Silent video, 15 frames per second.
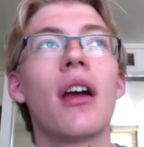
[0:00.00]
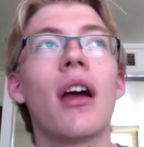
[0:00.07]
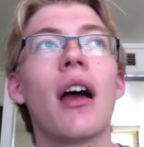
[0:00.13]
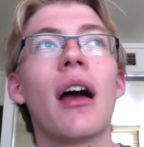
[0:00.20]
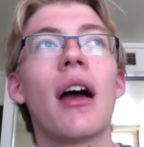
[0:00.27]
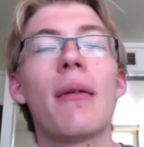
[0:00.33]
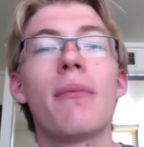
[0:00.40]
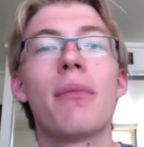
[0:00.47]

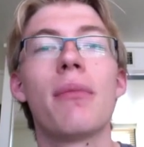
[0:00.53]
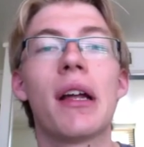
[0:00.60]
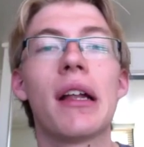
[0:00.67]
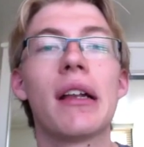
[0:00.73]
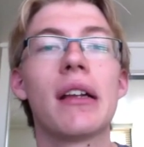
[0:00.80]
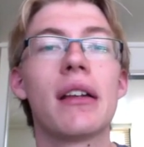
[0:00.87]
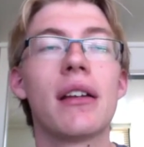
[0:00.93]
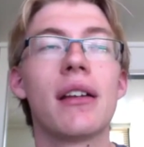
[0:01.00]

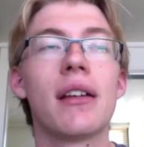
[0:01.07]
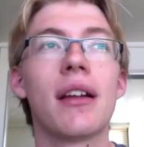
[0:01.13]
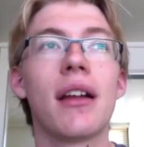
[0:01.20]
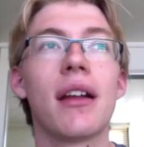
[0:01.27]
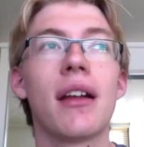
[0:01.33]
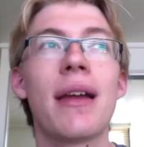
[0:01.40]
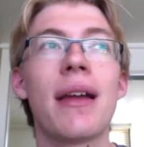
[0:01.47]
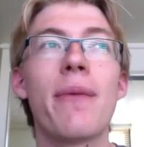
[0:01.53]
but
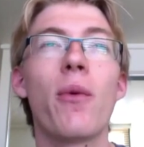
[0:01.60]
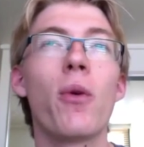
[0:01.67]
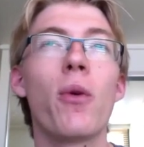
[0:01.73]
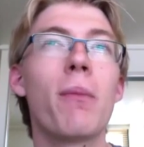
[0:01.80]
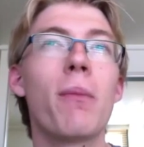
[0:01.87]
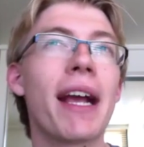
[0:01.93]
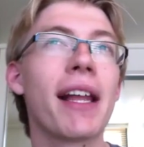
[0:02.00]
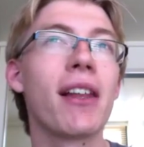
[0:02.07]
it would
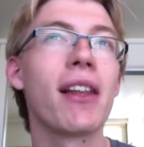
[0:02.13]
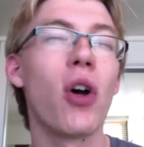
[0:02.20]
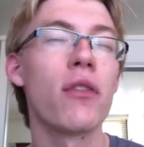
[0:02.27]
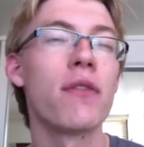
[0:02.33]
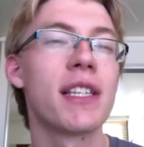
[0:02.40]
make a lot of